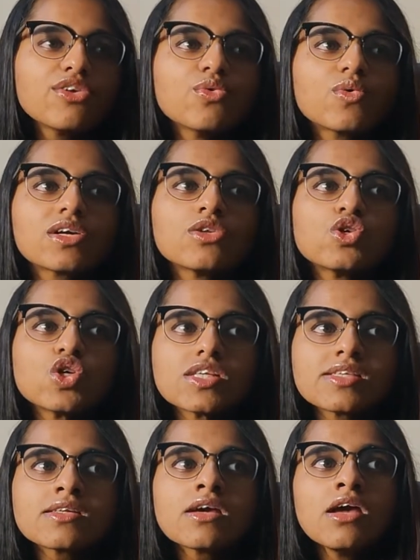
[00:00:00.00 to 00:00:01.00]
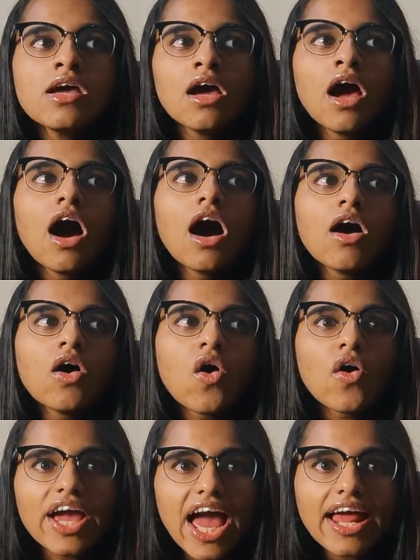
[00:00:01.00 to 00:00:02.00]
You can just
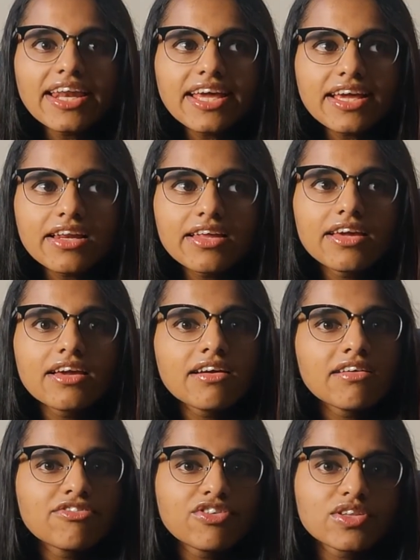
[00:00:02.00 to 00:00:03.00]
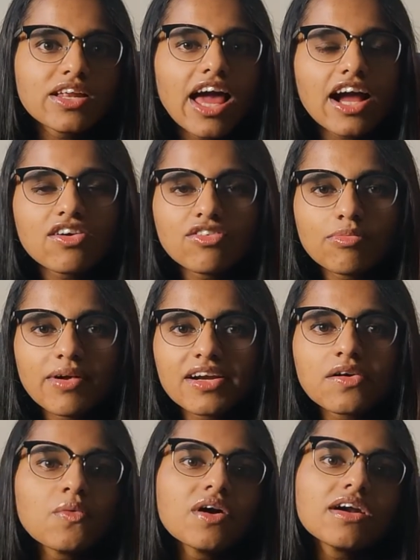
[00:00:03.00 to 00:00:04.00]
organically, for the lack of a
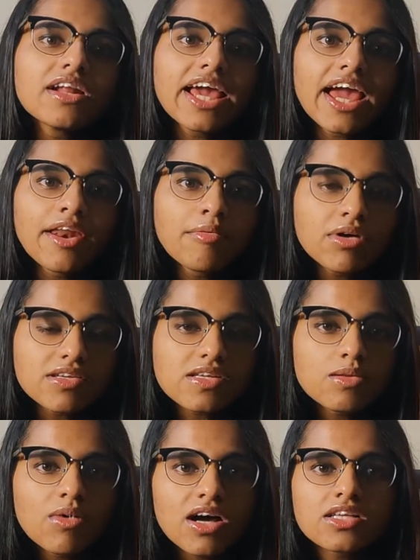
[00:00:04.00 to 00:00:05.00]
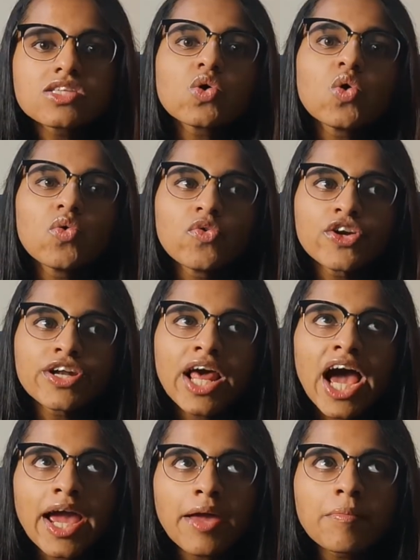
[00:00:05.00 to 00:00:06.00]
better word, gain muscle mass over
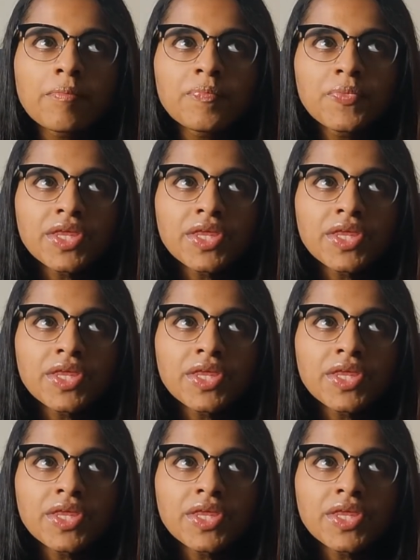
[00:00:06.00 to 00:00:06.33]
time